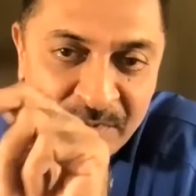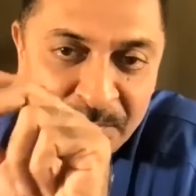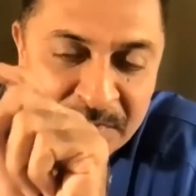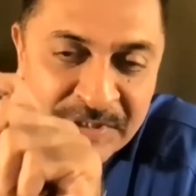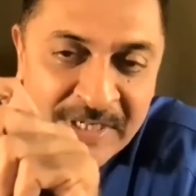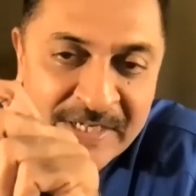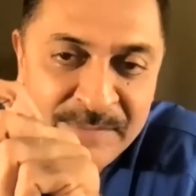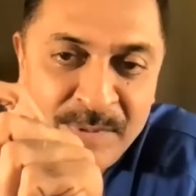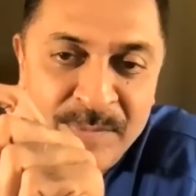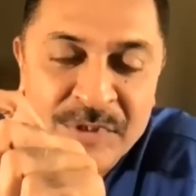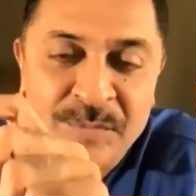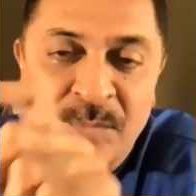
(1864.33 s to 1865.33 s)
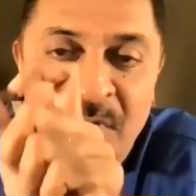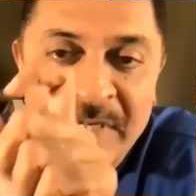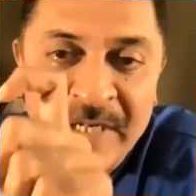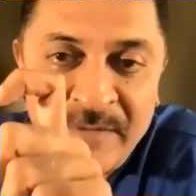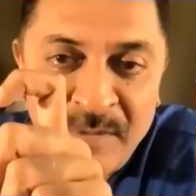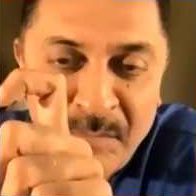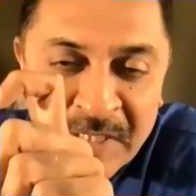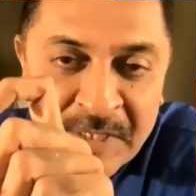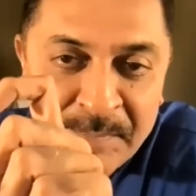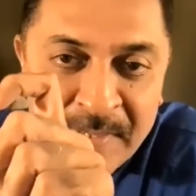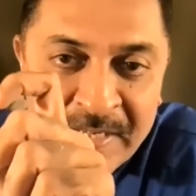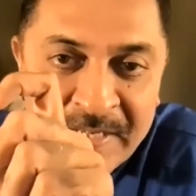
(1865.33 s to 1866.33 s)
your percentage may be small, it will
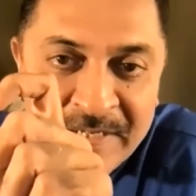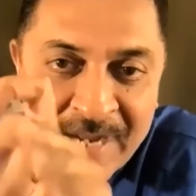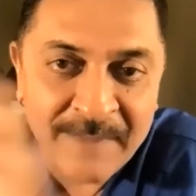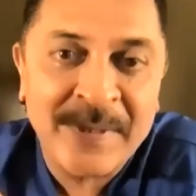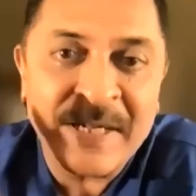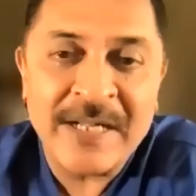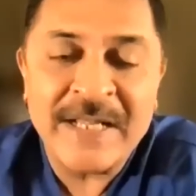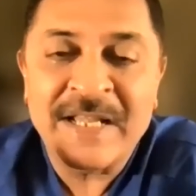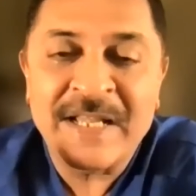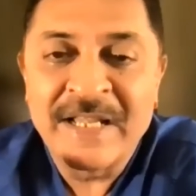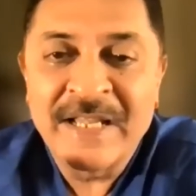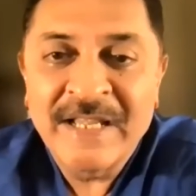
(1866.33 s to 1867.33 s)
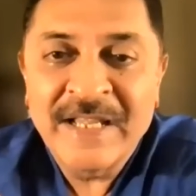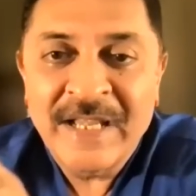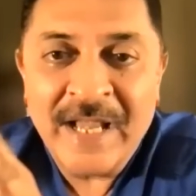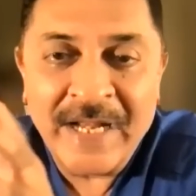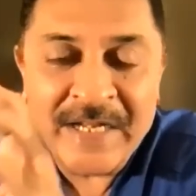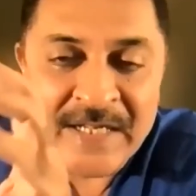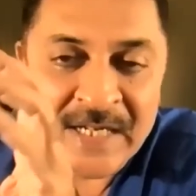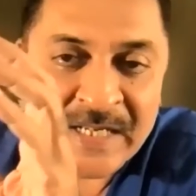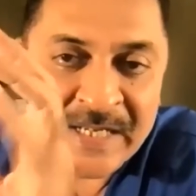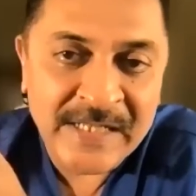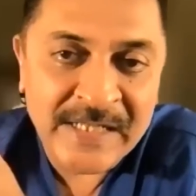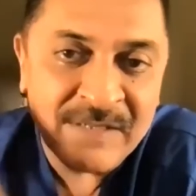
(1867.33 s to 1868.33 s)
multiply rapidly and it will
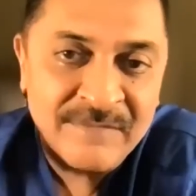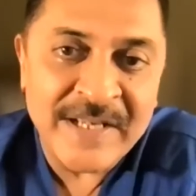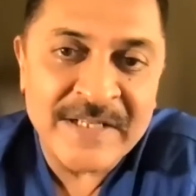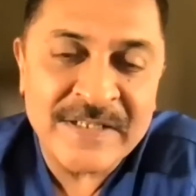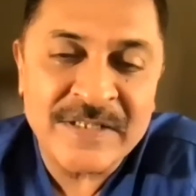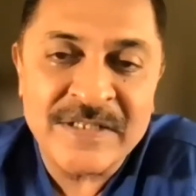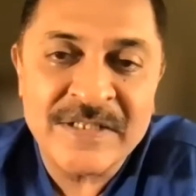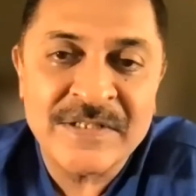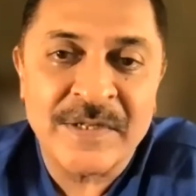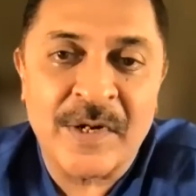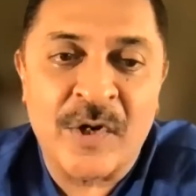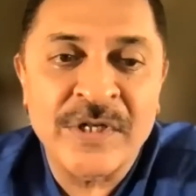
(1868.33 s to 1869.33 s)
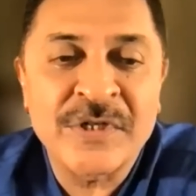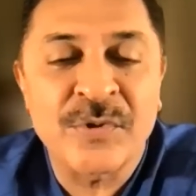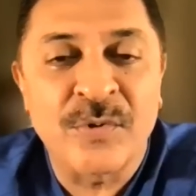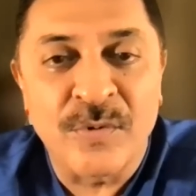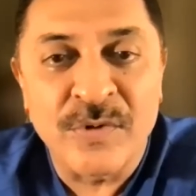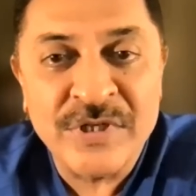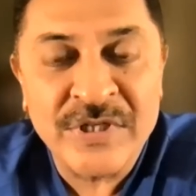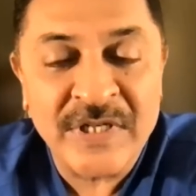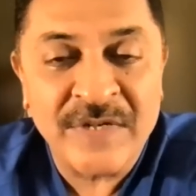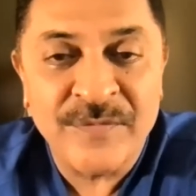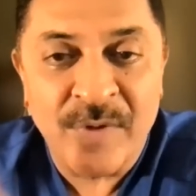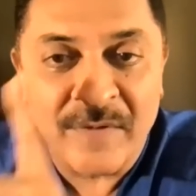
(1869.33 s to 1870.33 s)
kill the viruses on its own origin
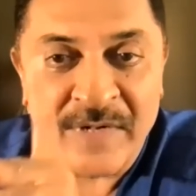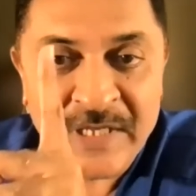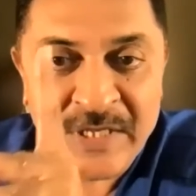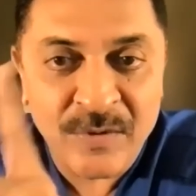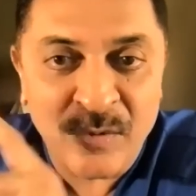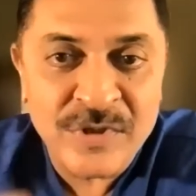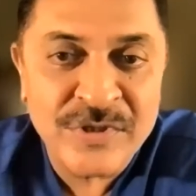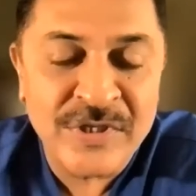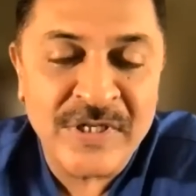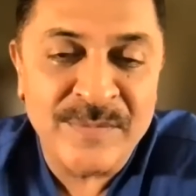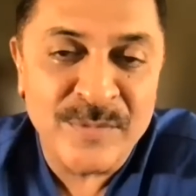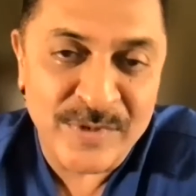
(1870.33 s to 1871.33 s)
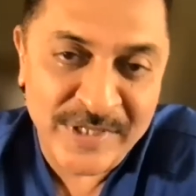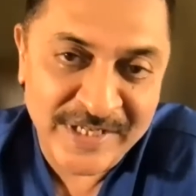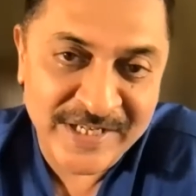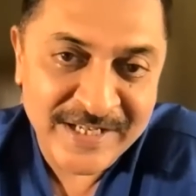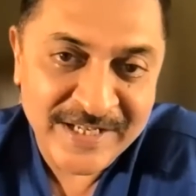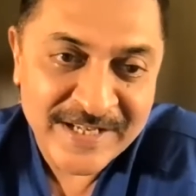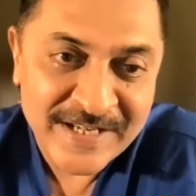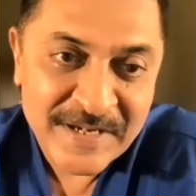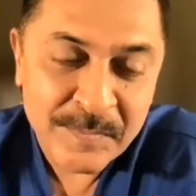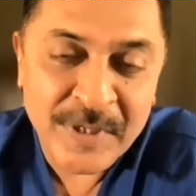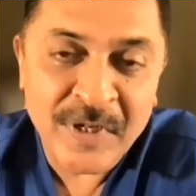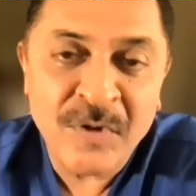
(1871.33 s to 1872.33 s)
if you have had the original immunity.
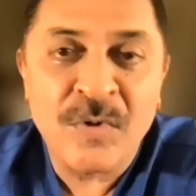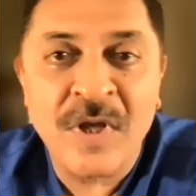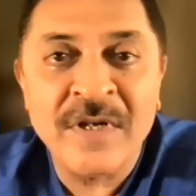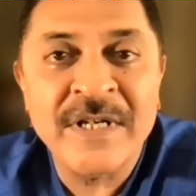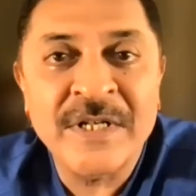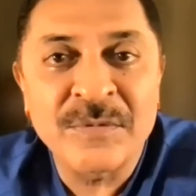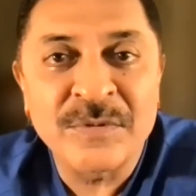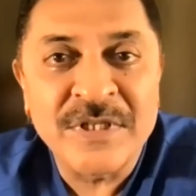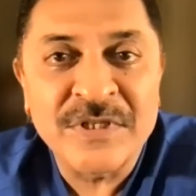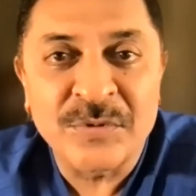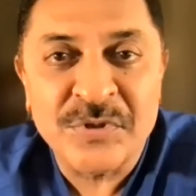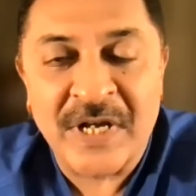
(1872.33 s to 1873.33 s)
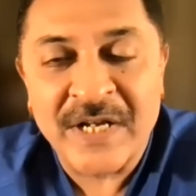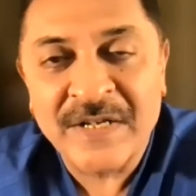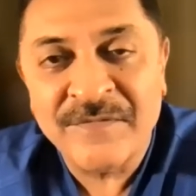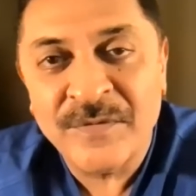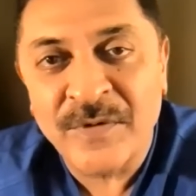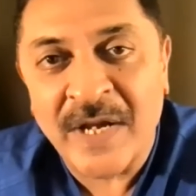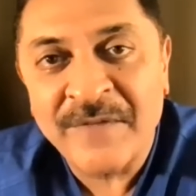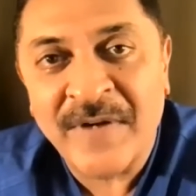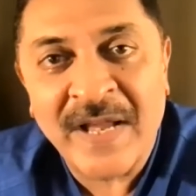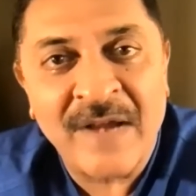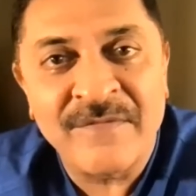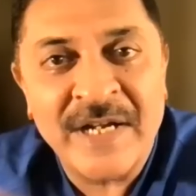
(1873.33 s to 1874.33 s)
But a corollary to this, Tushar, if
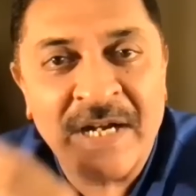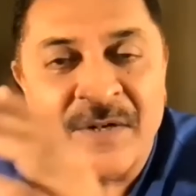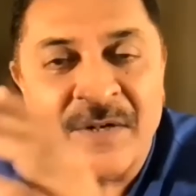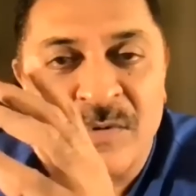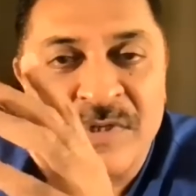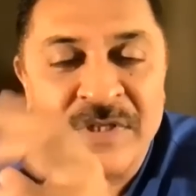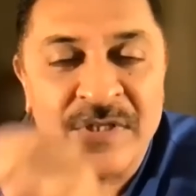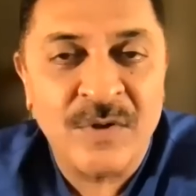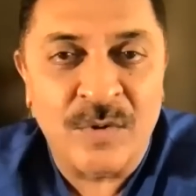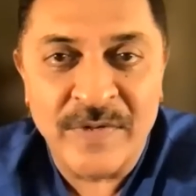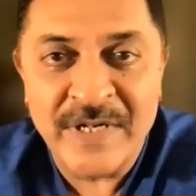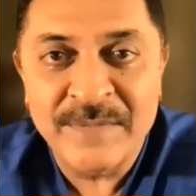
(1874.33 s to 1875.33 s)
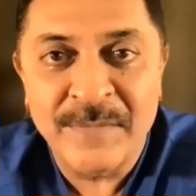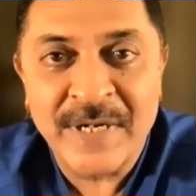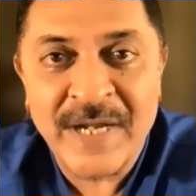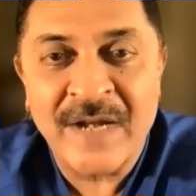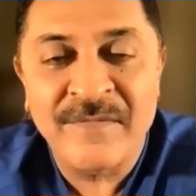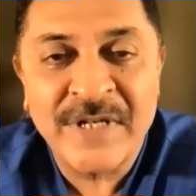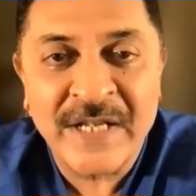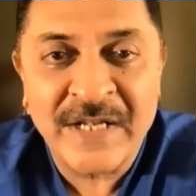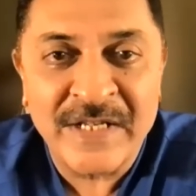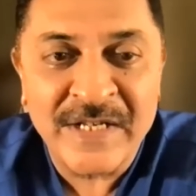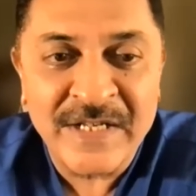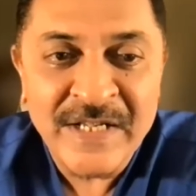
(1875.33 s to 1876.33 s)
I haven't had the original COVID, but I have
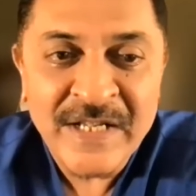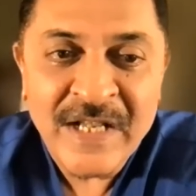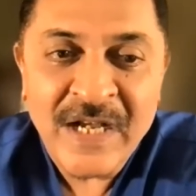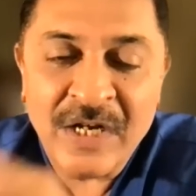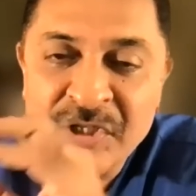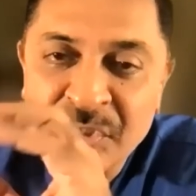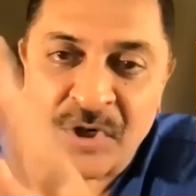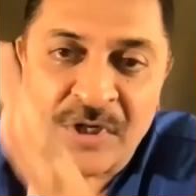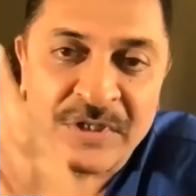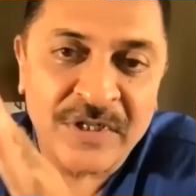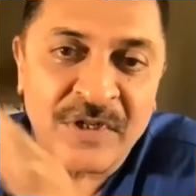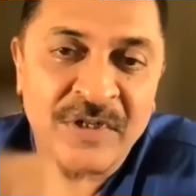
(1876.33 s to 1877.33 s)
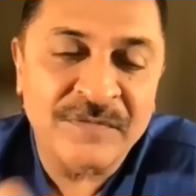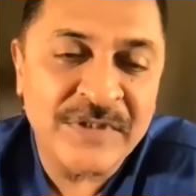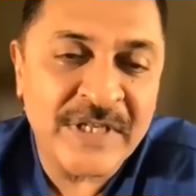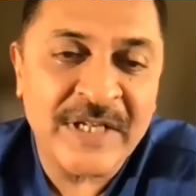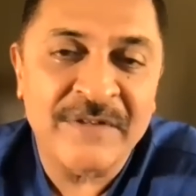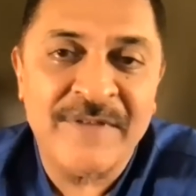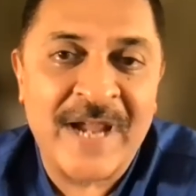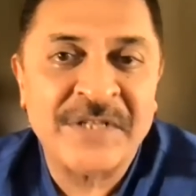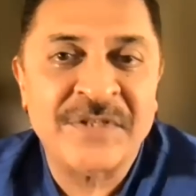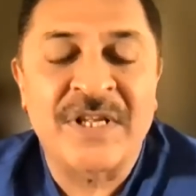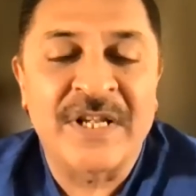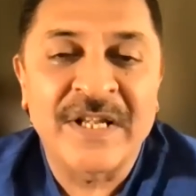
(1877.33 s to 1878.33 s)
taken a shot of the
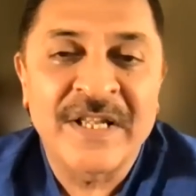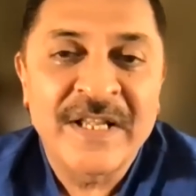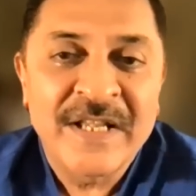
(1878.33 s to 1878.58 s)
vaccine,